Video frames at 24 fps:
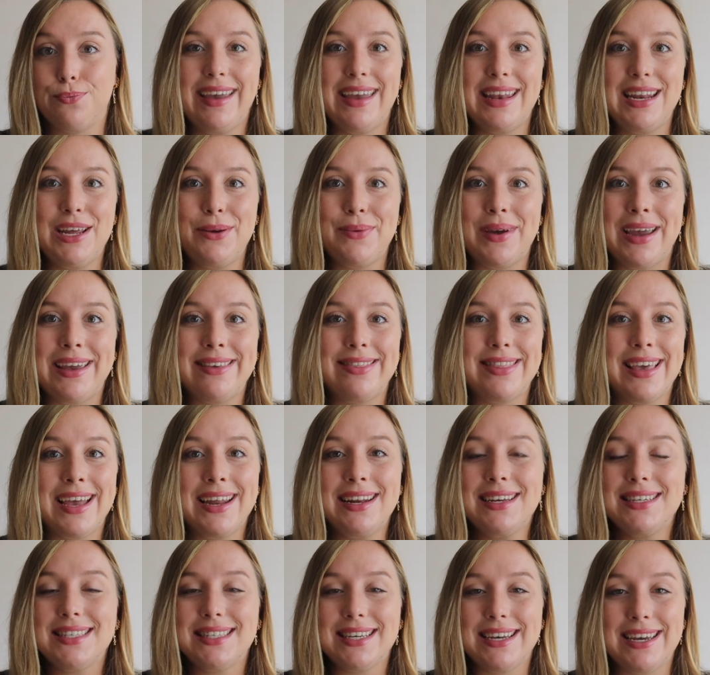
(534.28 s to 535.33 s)
Anyway, that
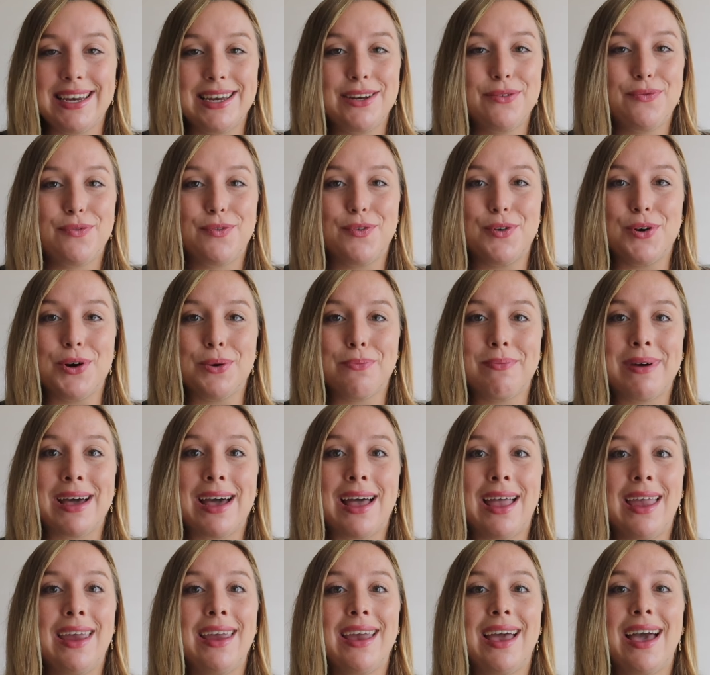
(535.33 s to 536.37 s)
is it for
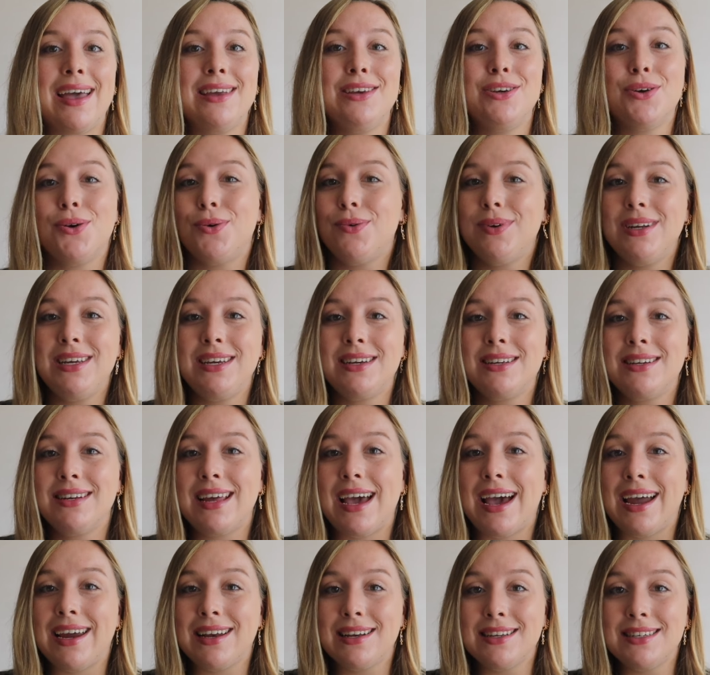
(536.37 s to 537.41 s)
my Ionian
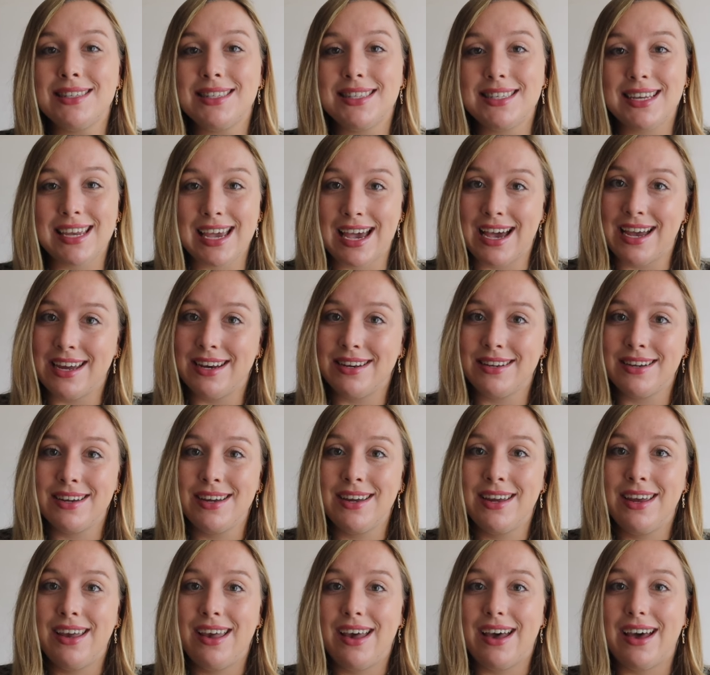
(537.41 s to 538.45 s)
Islands guide.
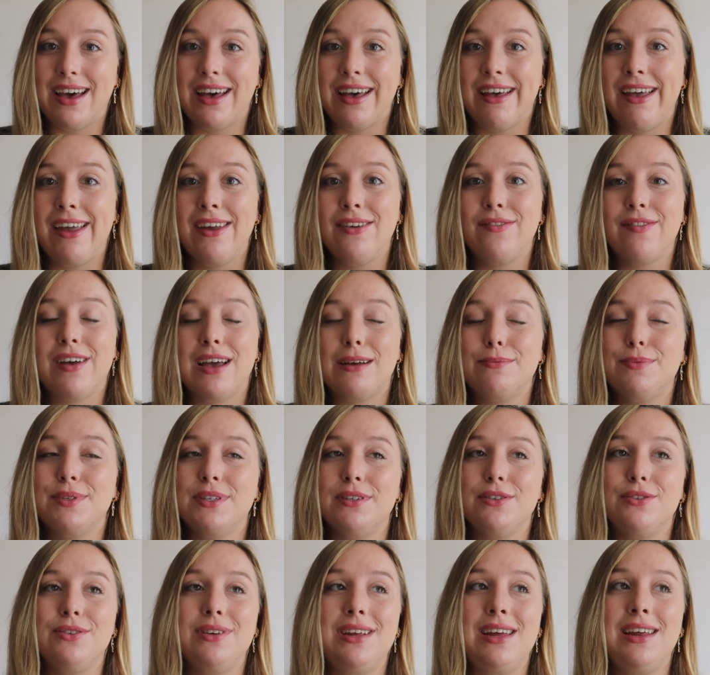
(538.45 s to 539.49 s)
I've
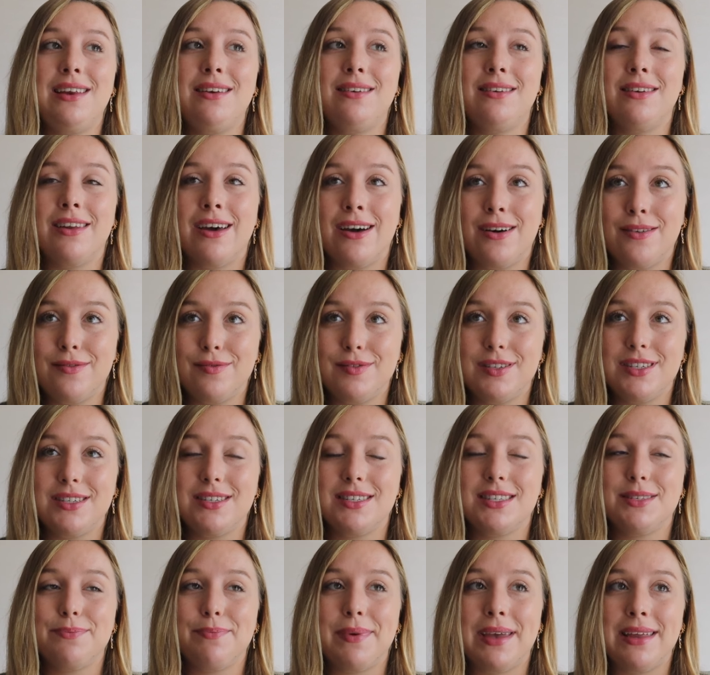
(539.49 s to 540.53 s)
absolutely loved
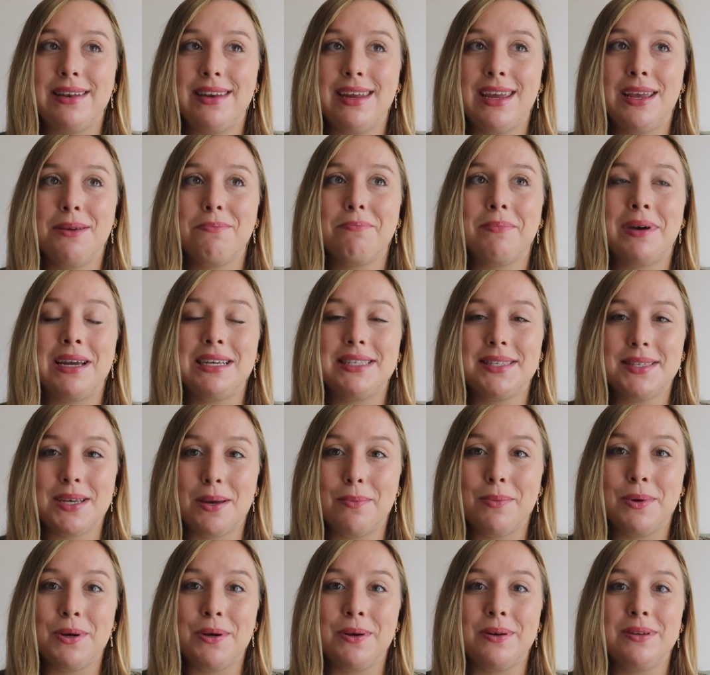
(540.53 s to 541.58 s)
spending my
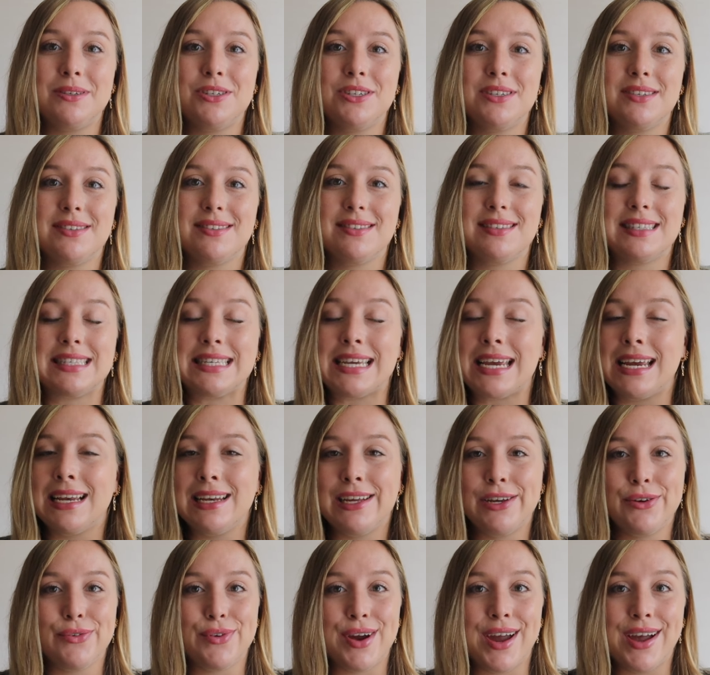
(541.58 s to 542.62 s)
summer just
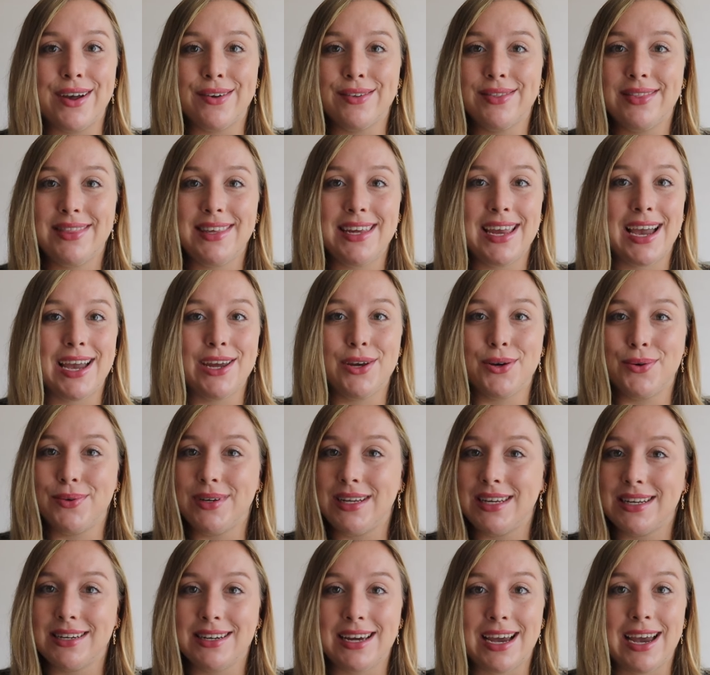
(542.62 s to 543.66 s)
sailing around the
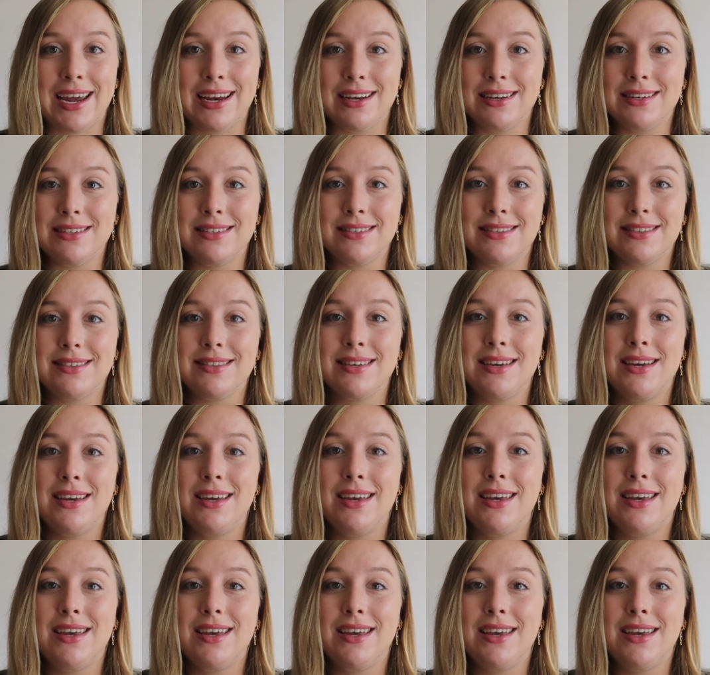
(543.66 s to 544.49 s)
Ionian Islands.